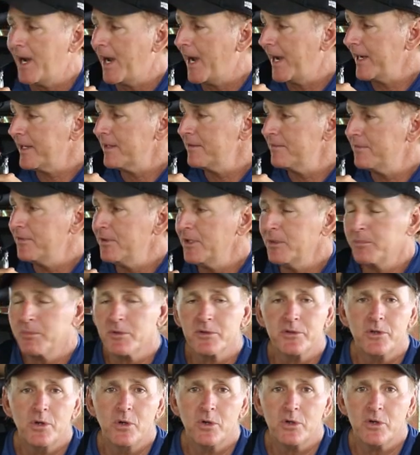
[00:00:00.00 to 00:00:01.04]
I can flip
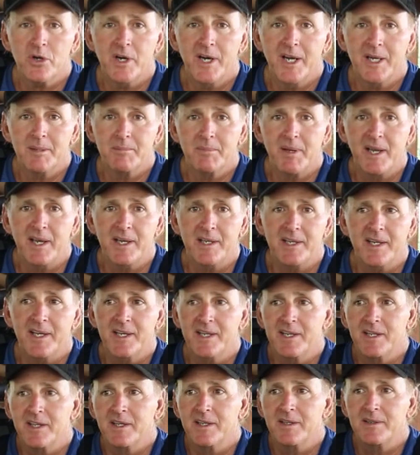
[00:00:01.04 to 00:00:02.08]
or throw a crankbait
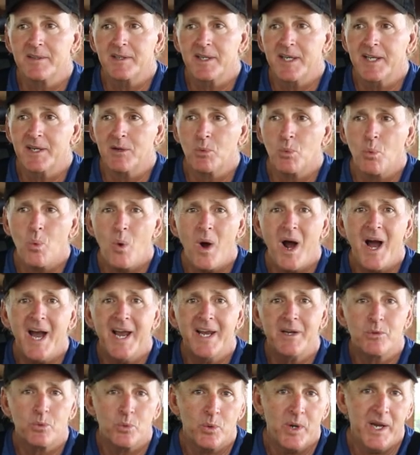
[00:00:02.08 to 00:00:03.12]
in a
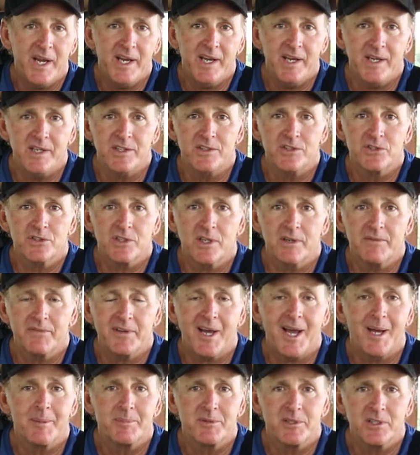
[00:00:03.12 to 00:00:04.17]
wide range of
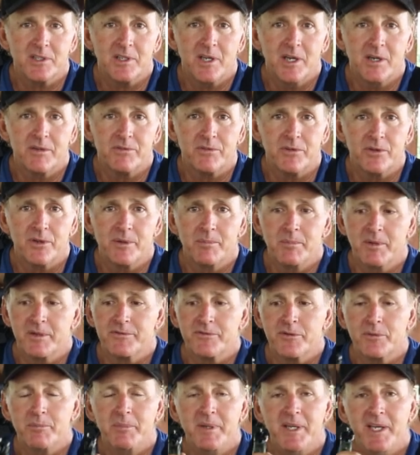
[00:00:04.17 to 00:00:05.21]
types of cover, but
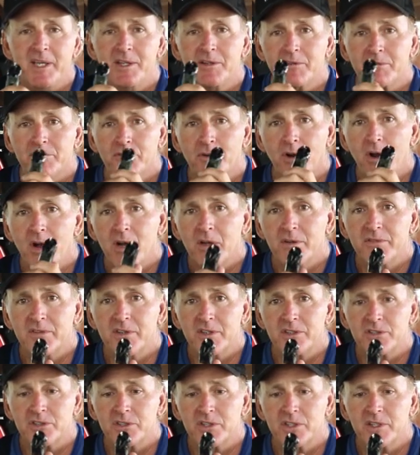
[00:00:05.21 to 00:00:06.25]
for me, the frog
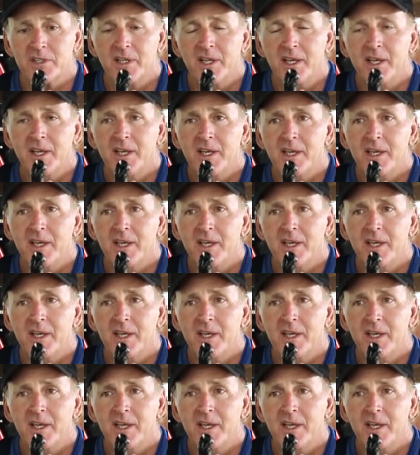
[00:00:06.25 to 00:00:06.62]
fishing,